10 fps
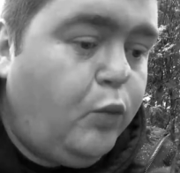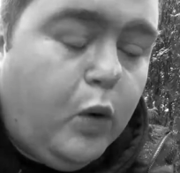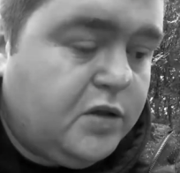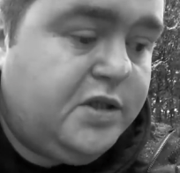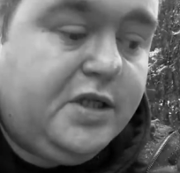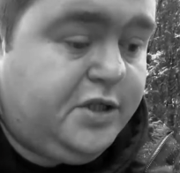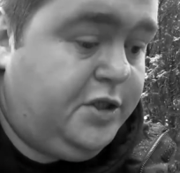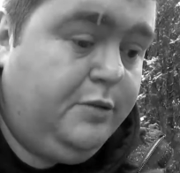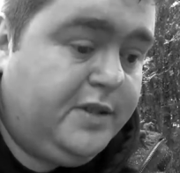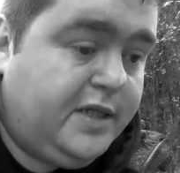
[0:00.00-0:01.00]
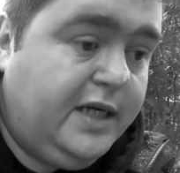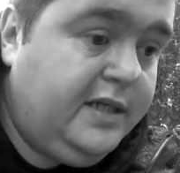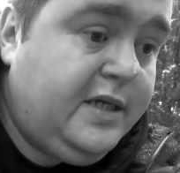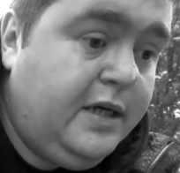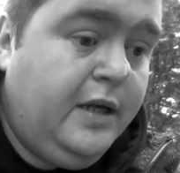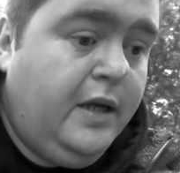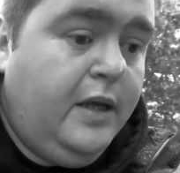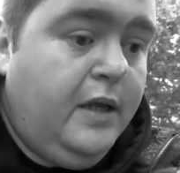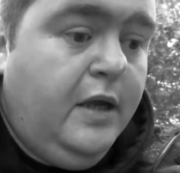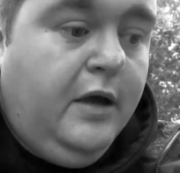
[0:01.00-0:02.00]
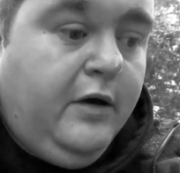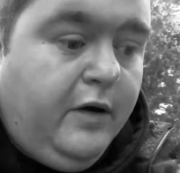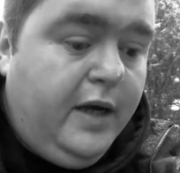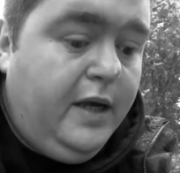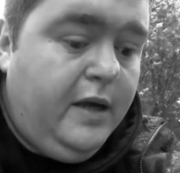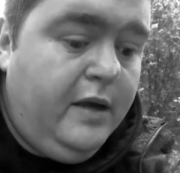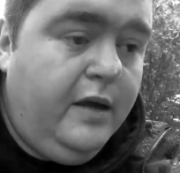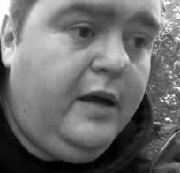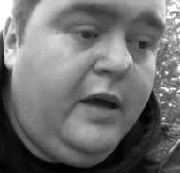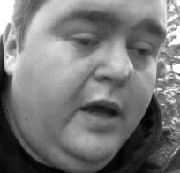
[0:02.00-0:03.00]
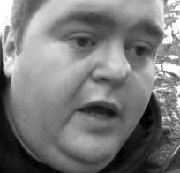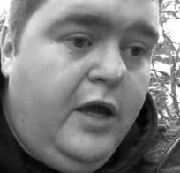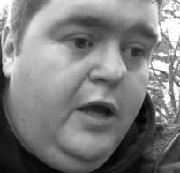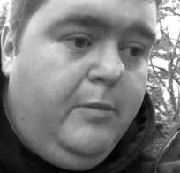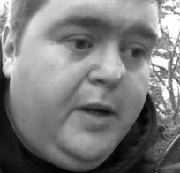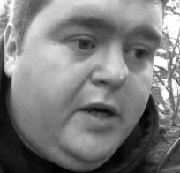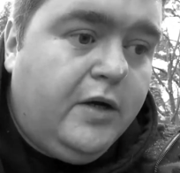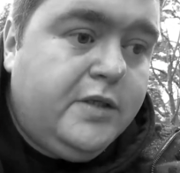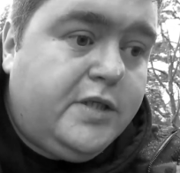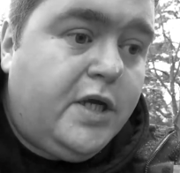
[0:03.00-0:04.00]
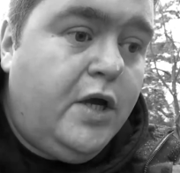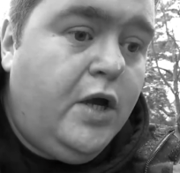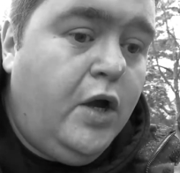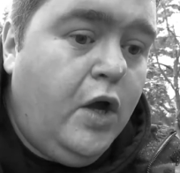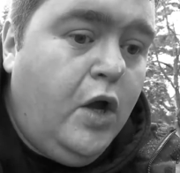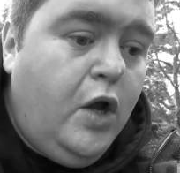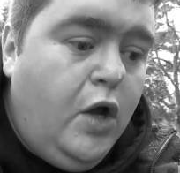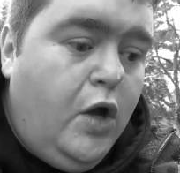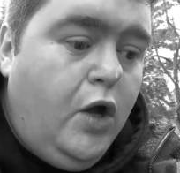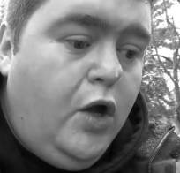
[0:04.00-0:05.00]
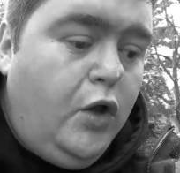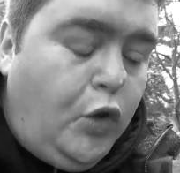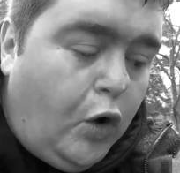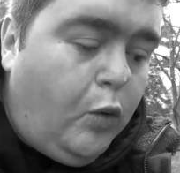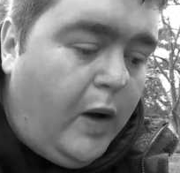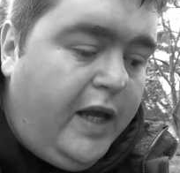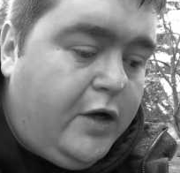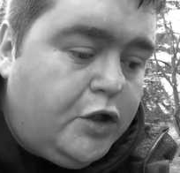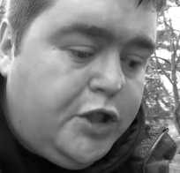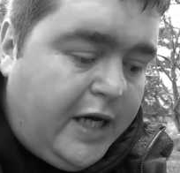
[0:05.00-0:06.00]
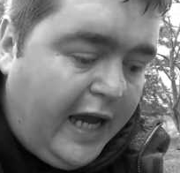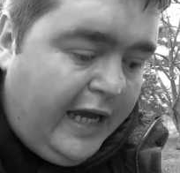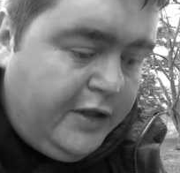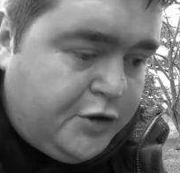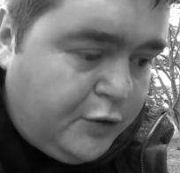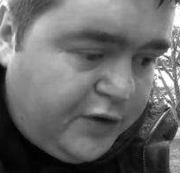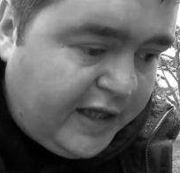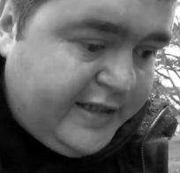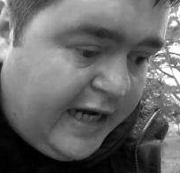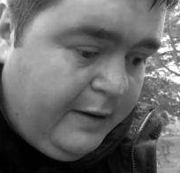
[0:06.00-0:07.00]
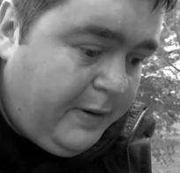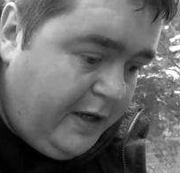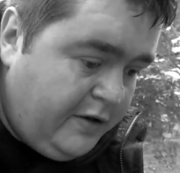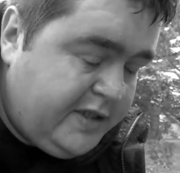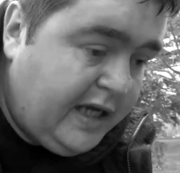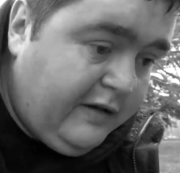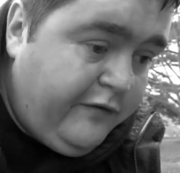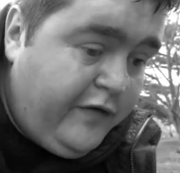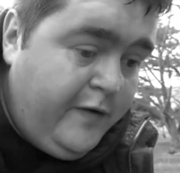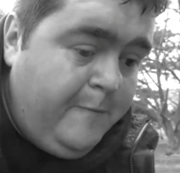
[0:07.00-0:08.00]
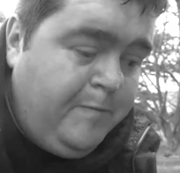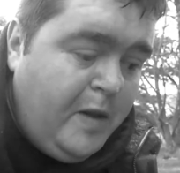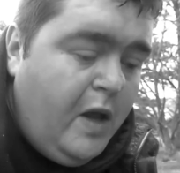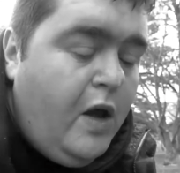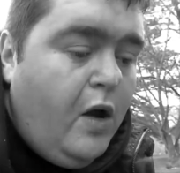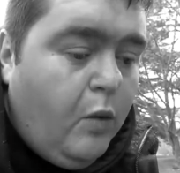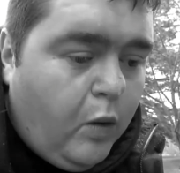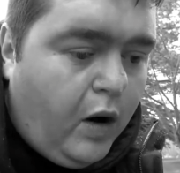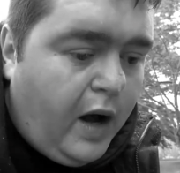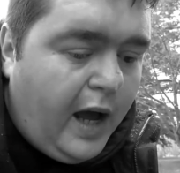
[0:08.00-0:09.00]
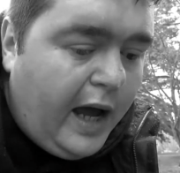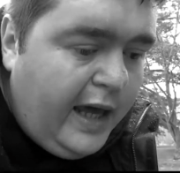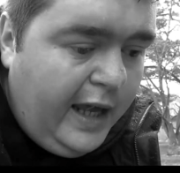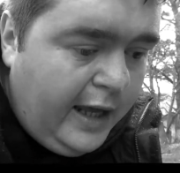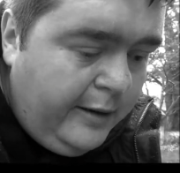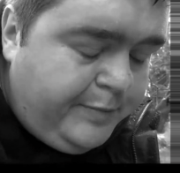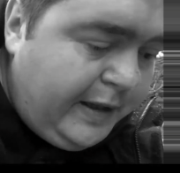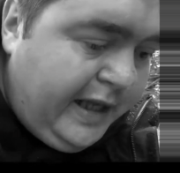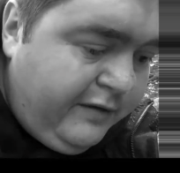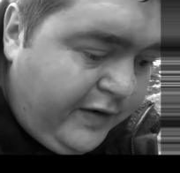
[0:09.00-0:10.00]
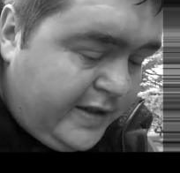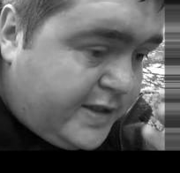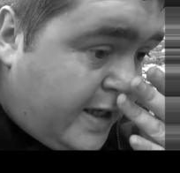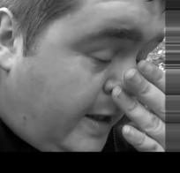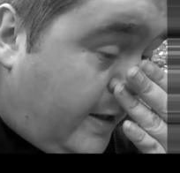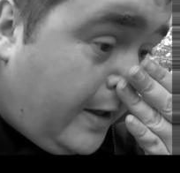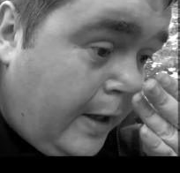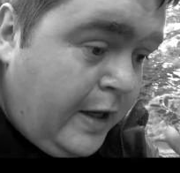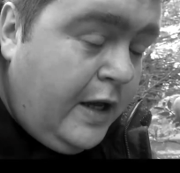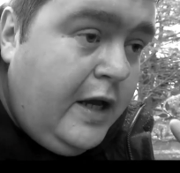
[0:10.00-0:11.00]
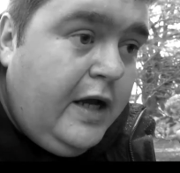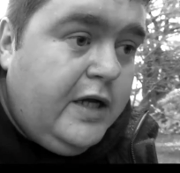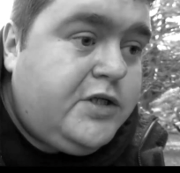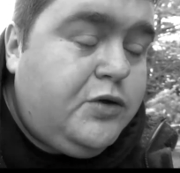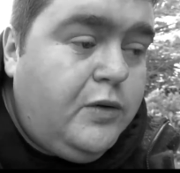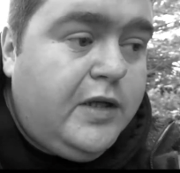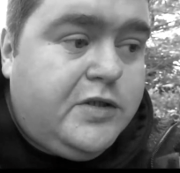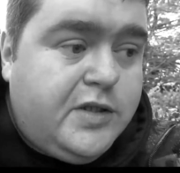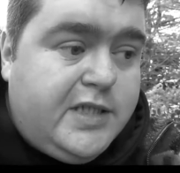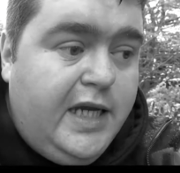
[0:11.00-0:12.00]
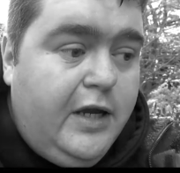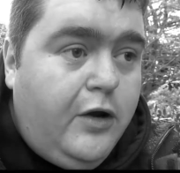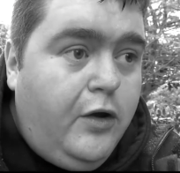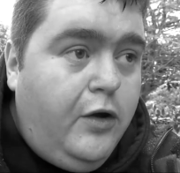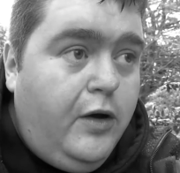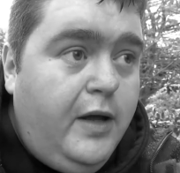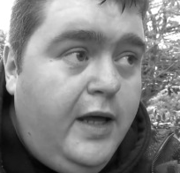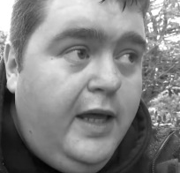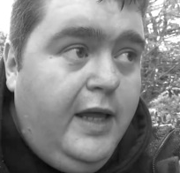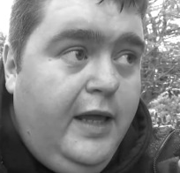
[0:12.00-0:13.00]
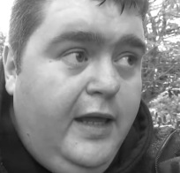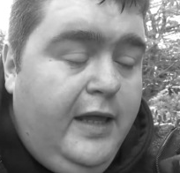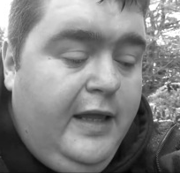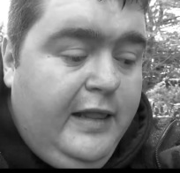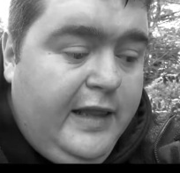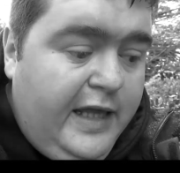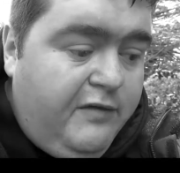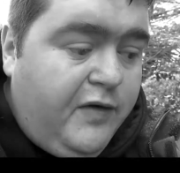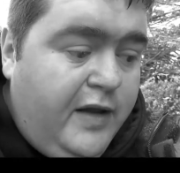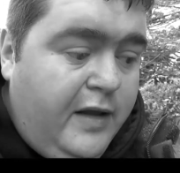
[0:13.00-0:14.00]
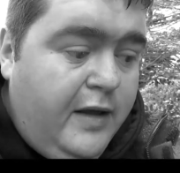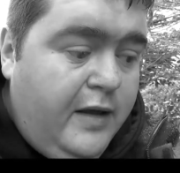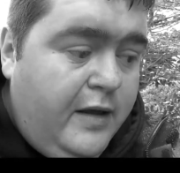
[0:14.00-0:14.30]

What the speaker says: it wasn't a suicide, right? Because in no way could you get into that tank by yourself. What I believe is, as soon as you see her leaving